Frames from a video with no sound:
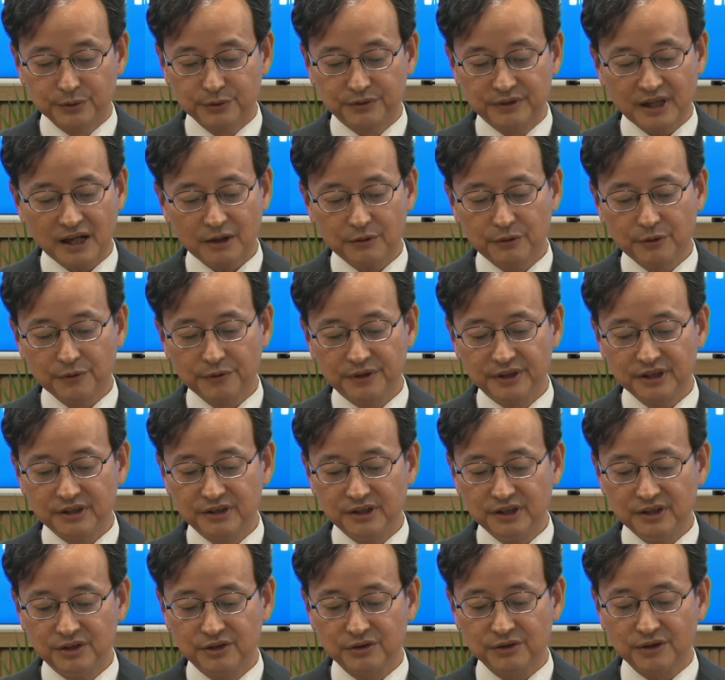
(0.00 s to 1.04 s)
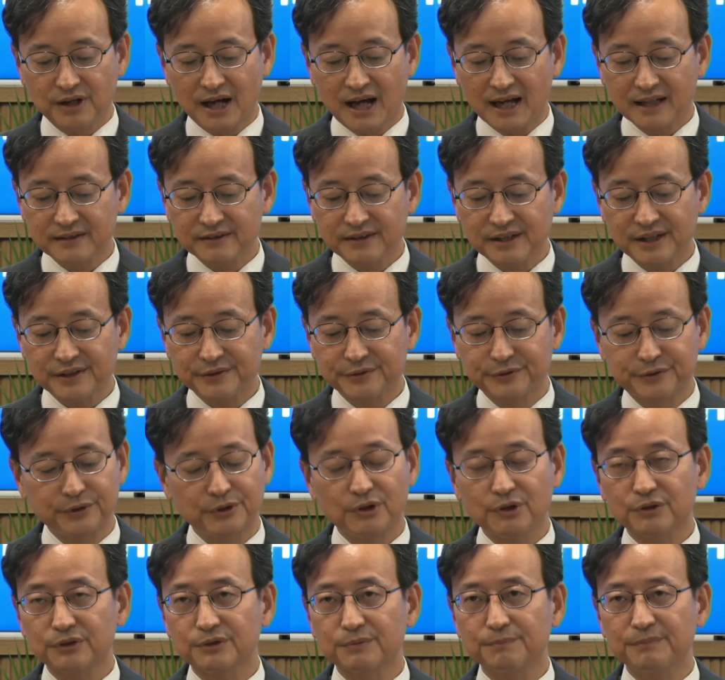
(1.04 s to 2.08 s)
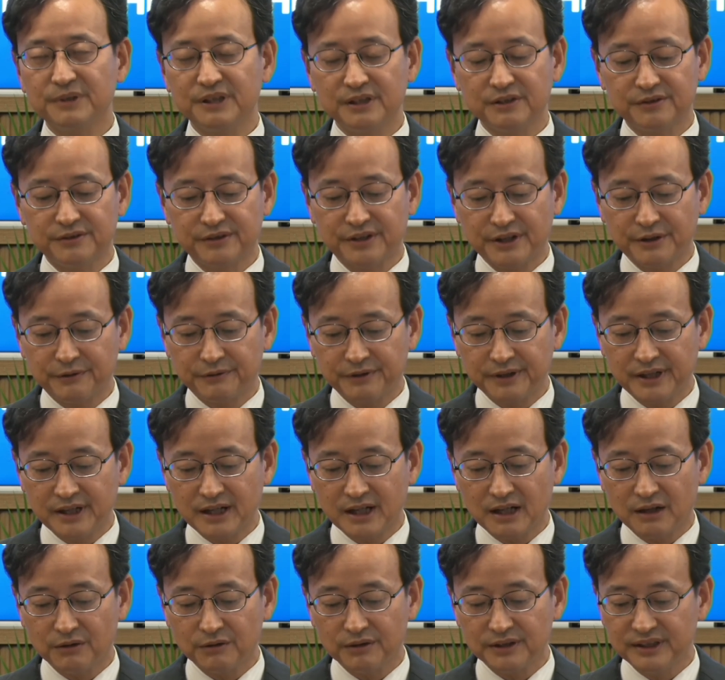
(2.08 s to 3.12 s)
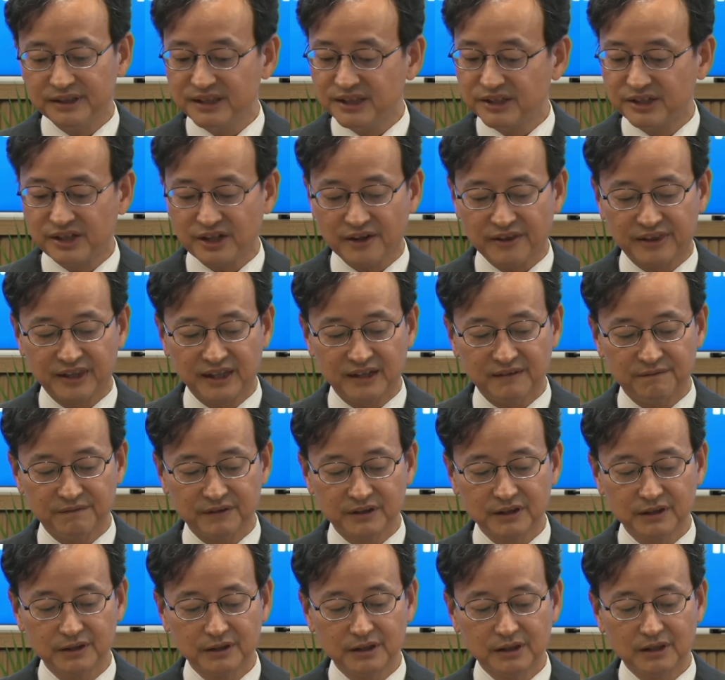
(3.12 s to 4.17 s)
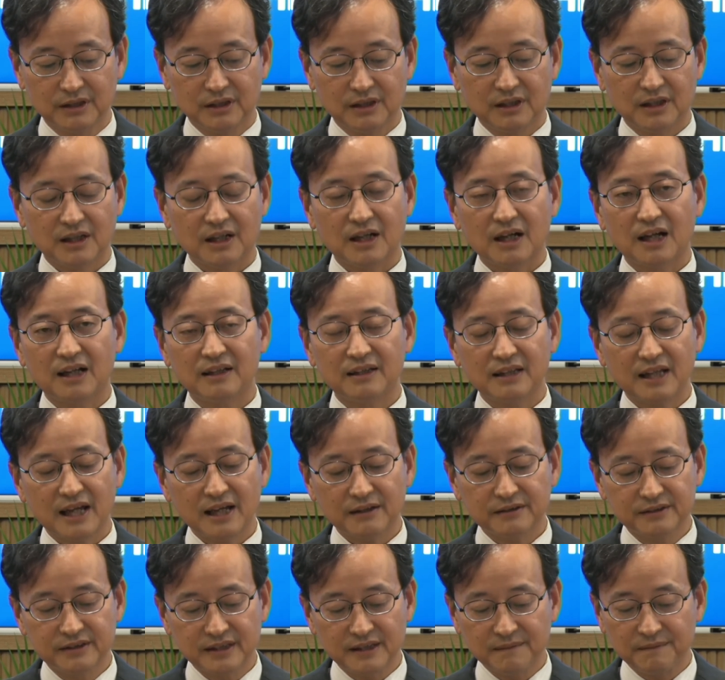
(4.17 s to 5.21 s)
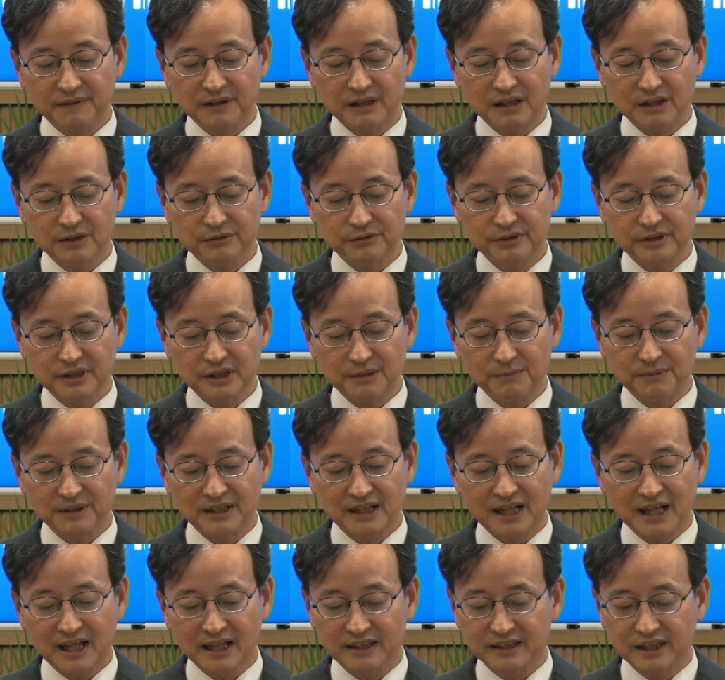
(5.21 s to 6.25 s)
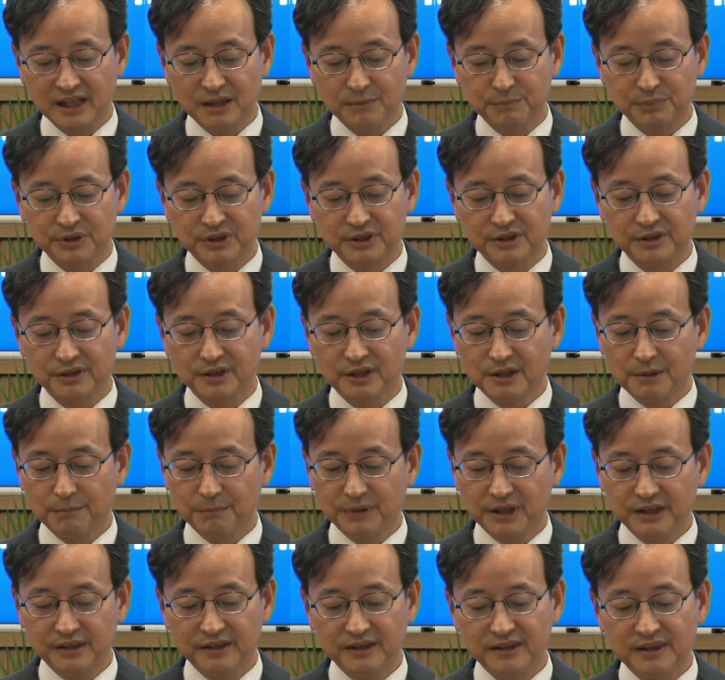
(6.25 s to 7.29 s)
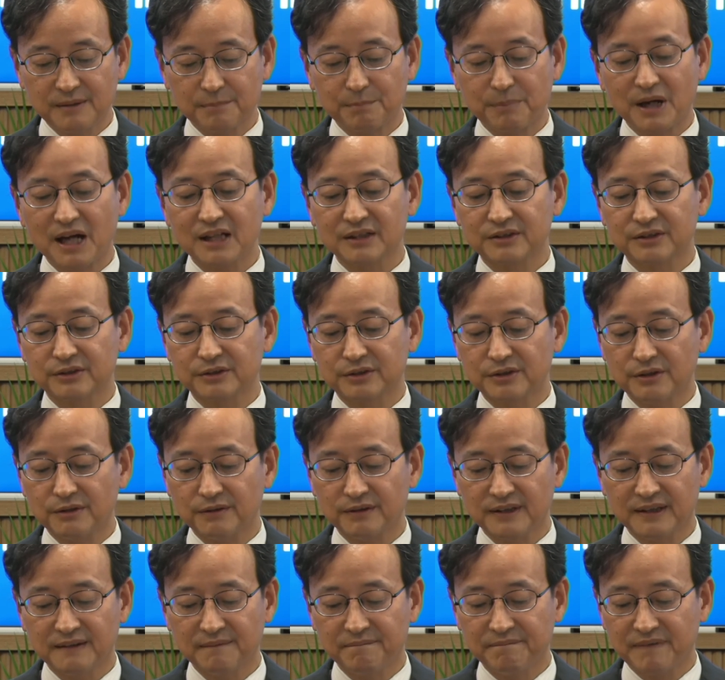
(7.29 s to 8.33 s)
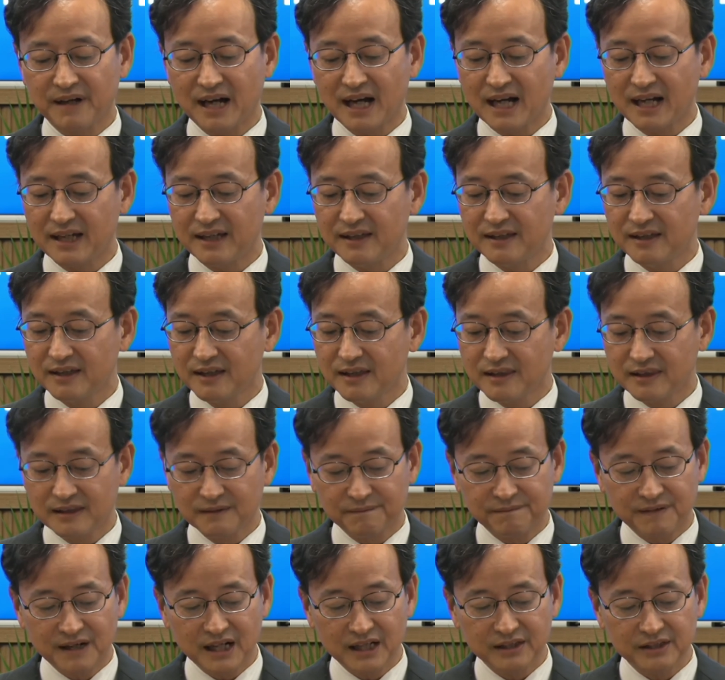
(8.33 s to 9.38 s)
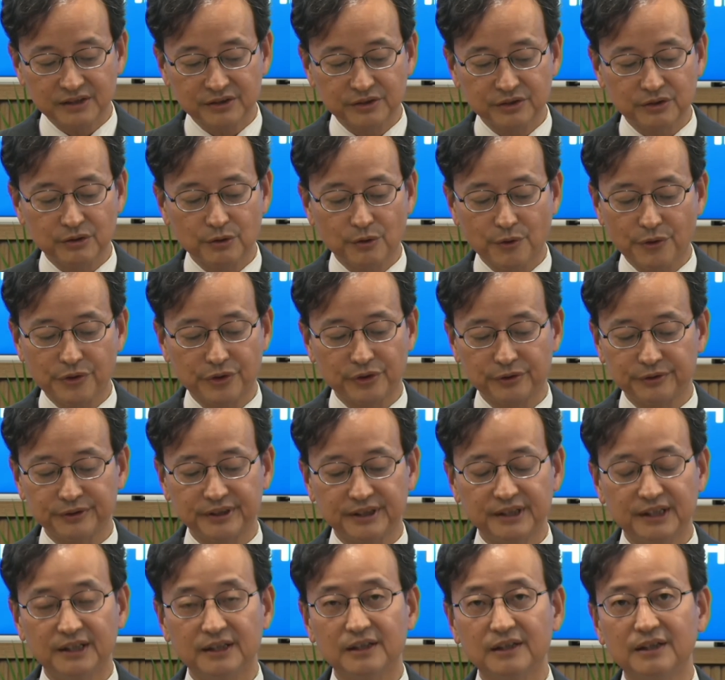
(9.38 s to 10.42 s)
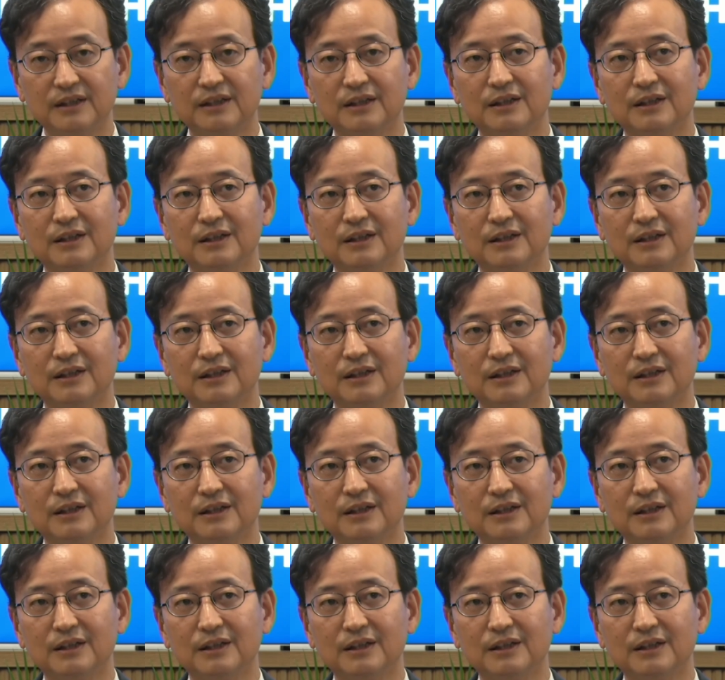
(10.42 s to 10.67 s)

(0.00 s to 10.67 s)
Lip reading: to tackle this issue as a cross-ministerial initiative, unlike several similar attempts made in the past solely by the financial authority.